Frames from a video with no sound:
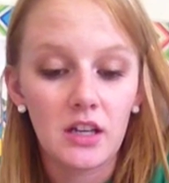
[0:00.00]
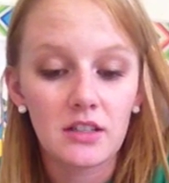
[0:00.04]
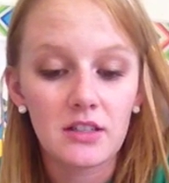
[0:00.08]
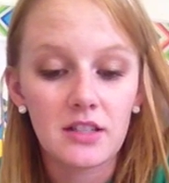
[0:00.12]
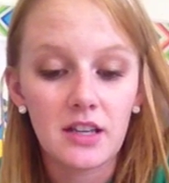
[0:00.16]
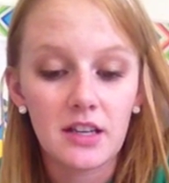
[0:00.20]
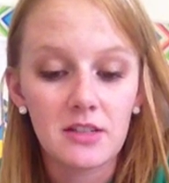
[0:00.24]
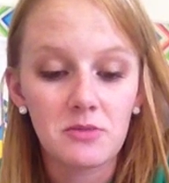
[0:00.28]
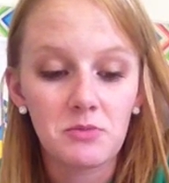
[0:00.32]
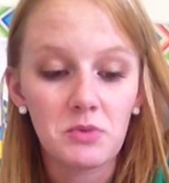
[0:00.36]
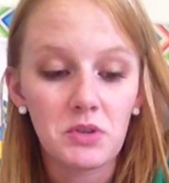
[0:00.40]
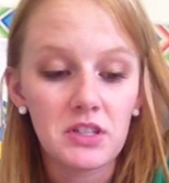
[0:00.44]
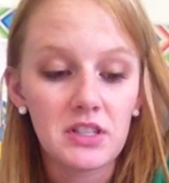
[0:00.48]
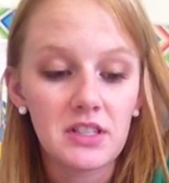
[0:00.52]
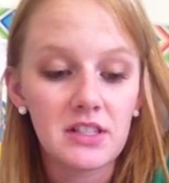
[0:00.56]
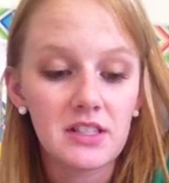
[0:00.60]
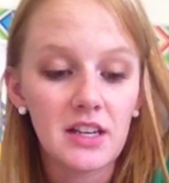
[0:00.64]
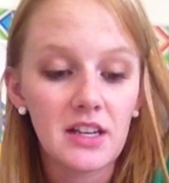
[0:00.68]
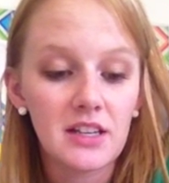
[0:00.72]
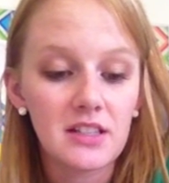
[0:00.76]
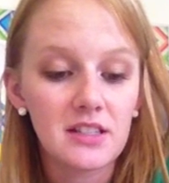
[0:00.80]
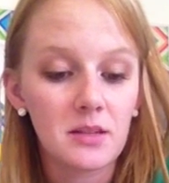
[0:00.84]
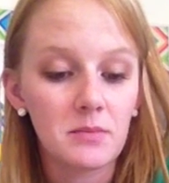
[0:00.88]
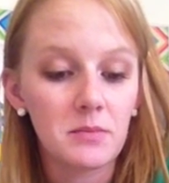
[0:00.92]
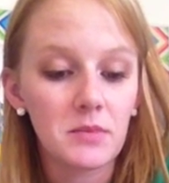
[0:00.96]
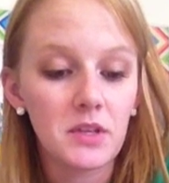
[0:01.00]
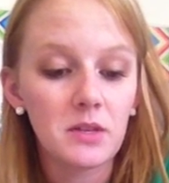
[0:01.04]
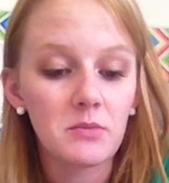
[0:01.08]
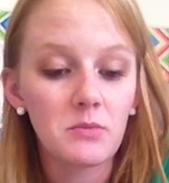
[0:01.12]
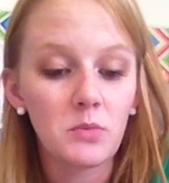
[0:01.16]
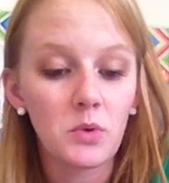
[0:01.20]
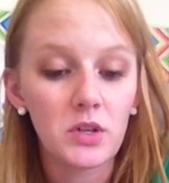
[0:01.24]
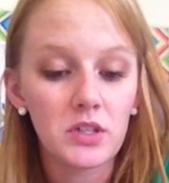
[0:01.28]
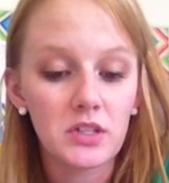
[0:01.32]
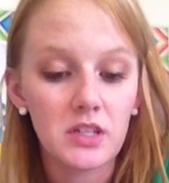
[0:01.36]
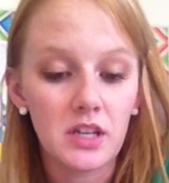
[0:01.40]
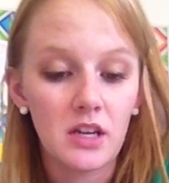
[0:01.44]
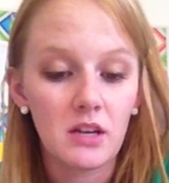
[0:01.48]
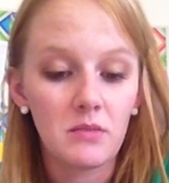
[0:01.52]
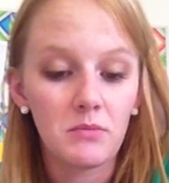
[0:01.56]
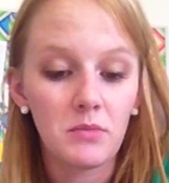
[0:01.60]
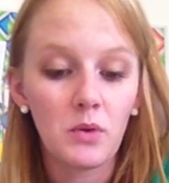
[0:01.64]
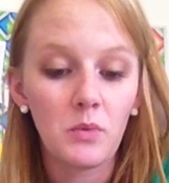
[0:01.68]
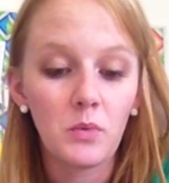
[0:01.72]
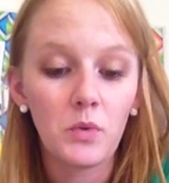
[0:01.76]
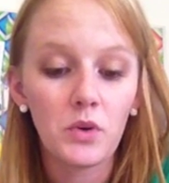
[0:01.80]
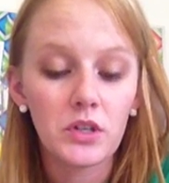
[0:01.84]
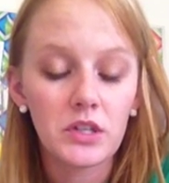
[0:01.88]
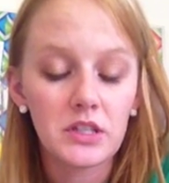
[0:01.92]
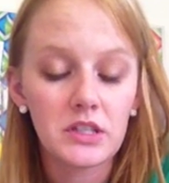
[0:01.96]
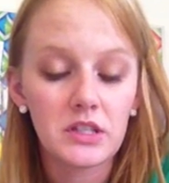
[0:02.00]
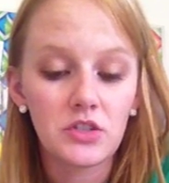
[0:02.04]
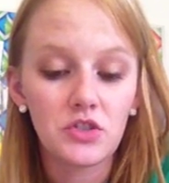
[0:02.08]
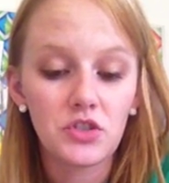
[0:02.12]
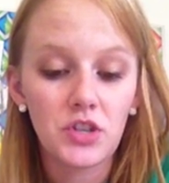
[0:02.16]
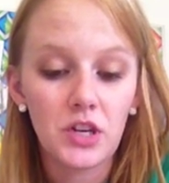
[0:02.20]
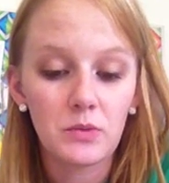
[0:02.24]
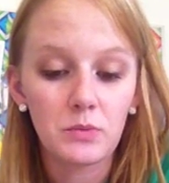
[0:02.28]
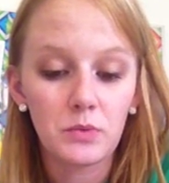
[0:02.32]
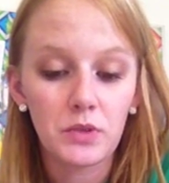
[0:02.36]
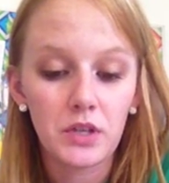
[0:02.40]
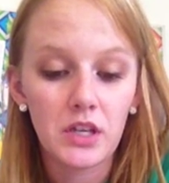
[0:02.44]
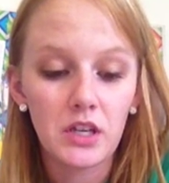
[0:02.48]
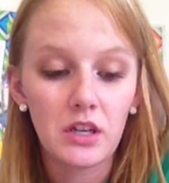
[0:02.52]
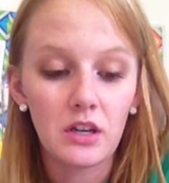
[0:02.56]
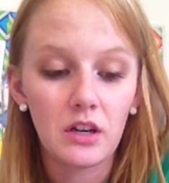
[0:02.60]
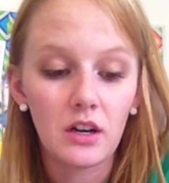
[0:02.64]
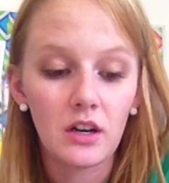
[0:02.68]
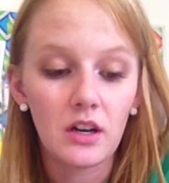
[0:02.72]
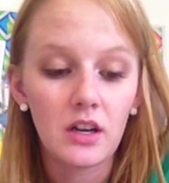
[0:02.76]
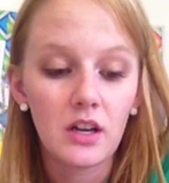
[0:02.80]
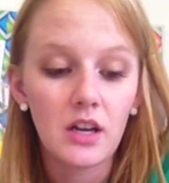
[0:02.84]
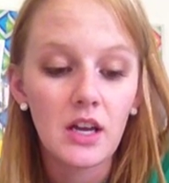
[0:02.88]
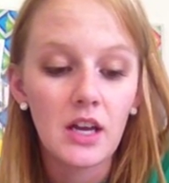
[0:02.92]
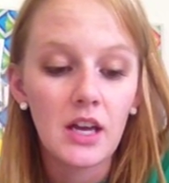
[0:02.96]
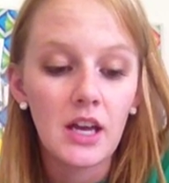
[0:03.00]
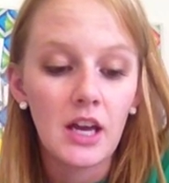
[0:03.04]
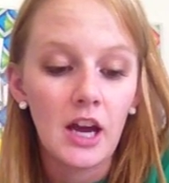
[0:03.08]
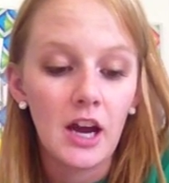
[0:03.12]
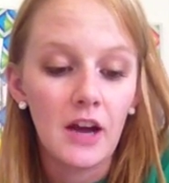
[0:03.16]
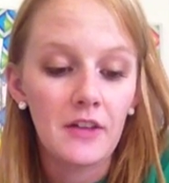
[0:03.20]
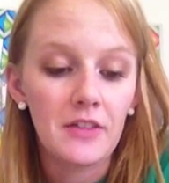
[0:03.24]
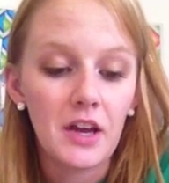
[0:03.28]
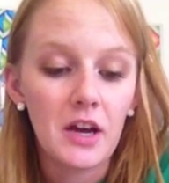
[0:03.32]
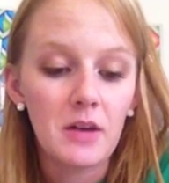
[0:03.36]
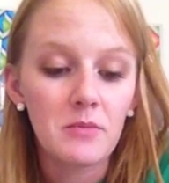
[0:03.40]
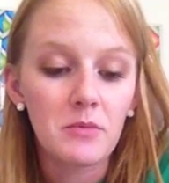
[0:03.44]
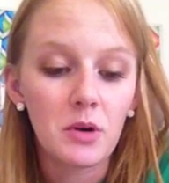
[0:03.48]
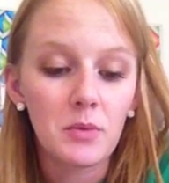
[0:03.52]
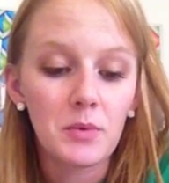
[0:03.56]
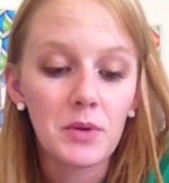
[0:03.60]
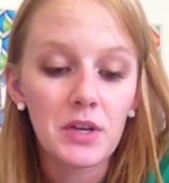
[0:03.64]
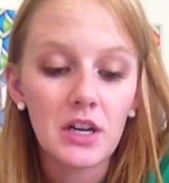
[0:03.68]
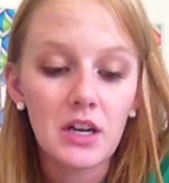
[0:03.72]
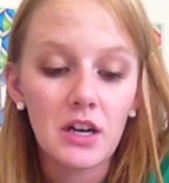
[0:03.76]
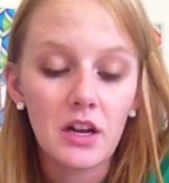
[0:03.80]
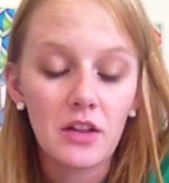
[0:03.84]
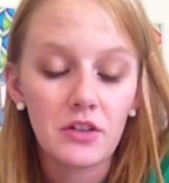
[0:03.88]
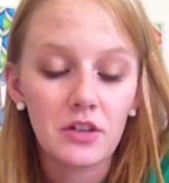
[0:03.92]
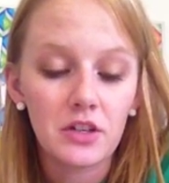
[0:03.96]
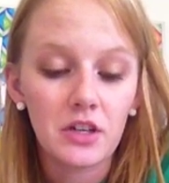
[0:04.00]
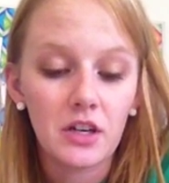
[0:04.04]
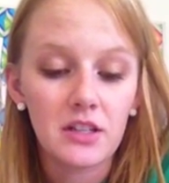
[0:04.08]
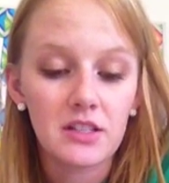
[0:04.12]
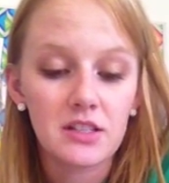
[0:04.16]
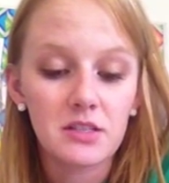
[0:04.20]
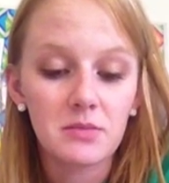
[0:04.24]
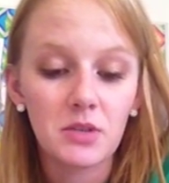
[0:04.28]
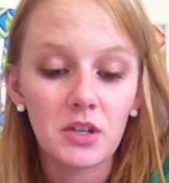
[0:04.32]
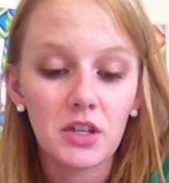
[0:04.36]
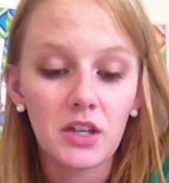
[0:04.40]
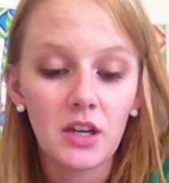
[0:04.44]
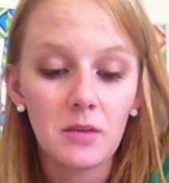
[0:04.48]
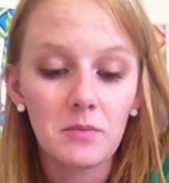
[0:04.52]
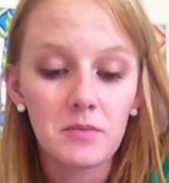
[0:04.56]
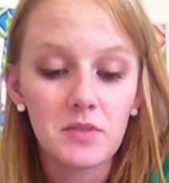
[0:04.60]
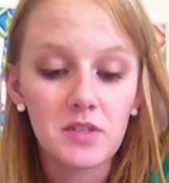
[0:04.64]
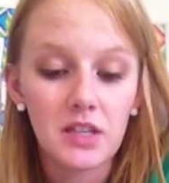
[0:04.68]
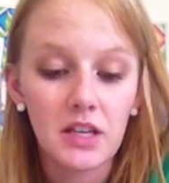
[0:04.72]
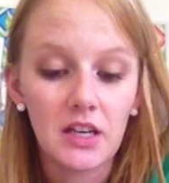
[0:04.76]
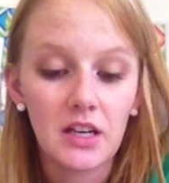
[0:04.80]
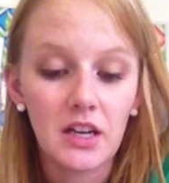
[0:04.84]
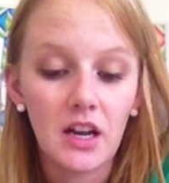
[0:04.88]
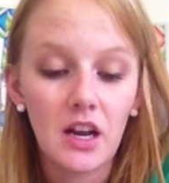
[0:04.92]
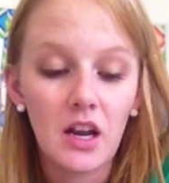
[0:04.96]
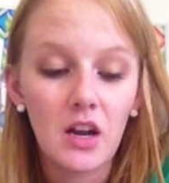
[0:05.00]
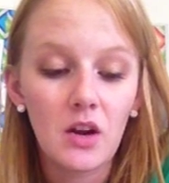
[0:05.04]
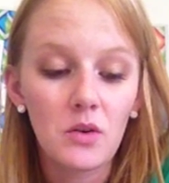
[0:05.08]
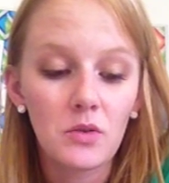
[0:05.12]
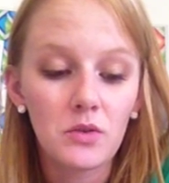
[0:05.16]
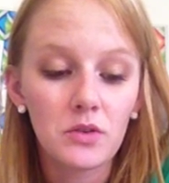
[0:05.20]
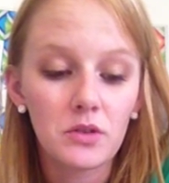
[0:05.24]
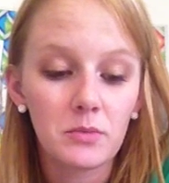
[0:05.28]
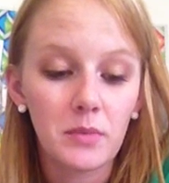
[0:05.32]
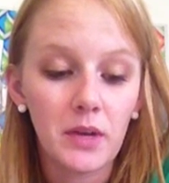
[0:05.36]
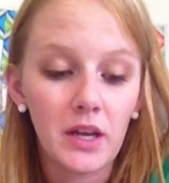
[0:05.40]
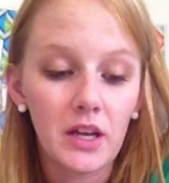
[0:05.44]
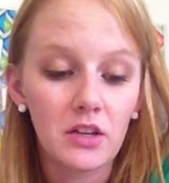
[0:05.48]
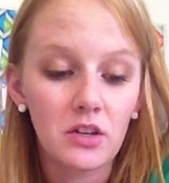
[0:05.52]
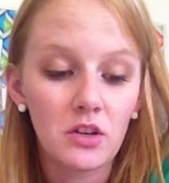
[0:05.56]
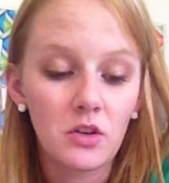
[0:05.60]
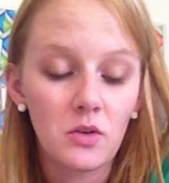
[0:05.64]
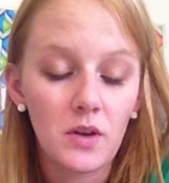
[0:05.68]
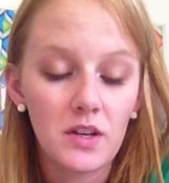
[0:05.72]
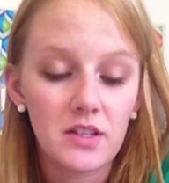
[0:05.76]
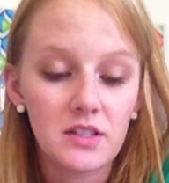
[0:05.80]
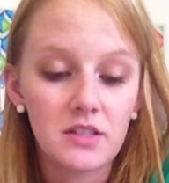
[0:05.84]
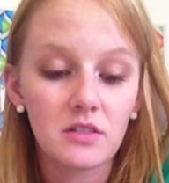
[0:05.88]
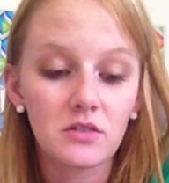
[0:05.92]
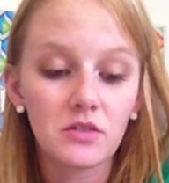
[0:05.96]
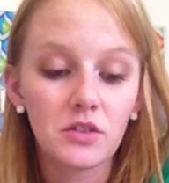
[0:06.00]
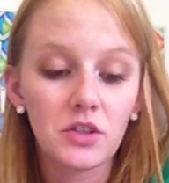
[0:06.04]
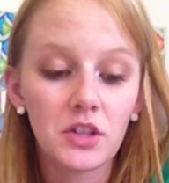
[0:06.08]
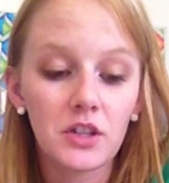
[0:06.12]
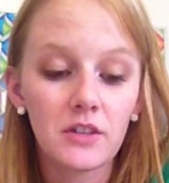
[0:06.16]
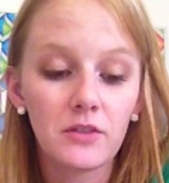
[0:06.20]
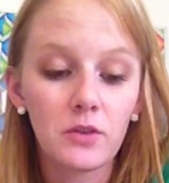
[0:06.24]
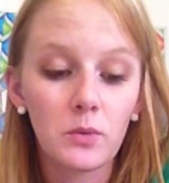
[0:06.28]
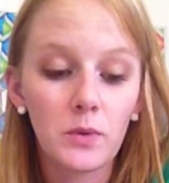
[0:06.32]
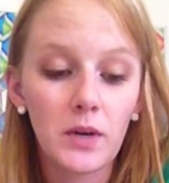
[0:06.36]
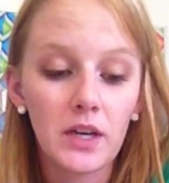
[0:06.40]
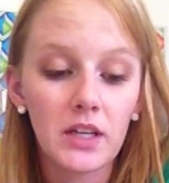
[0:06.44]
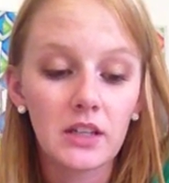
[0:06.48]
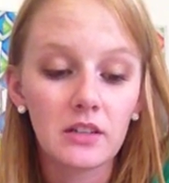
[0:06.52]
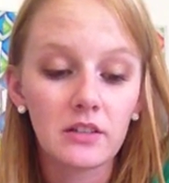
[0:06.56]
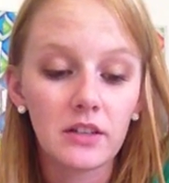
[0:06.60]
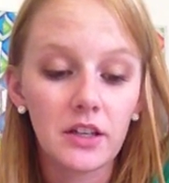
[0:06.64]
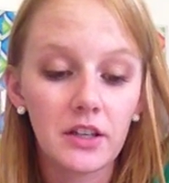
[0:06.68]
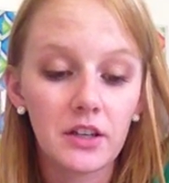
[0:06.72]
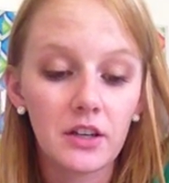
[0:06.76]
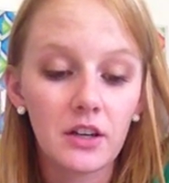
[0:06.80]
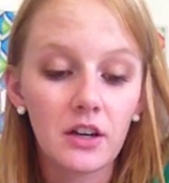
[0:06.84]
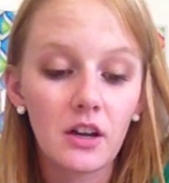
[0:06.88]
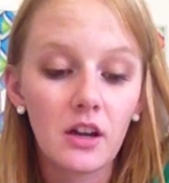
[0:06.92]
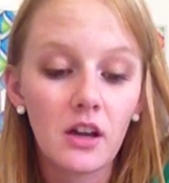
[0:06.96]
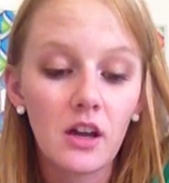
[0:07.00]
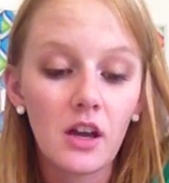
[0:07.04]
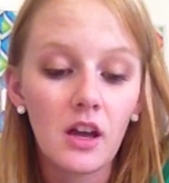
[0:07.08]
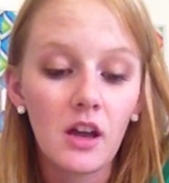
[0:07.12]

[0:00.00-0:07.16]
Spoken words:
desperate to say something more to him but worried that Jed will hear. At that moment, another customer comes in, and an older man who has the look of a regulator.